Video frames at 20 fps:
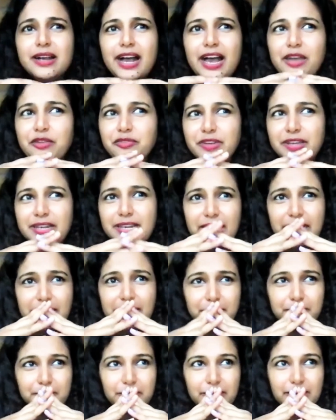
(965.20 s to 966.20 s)
I feel
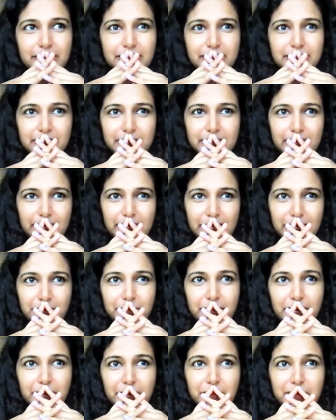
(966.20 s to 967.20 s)
like it
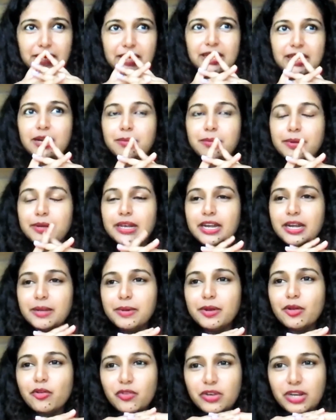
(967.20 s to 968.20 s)
may be a little
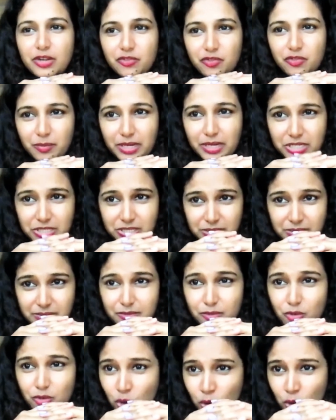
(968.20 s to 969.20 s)
bit of an information
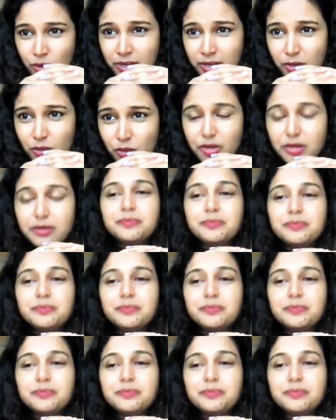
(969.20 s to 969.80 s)
overload.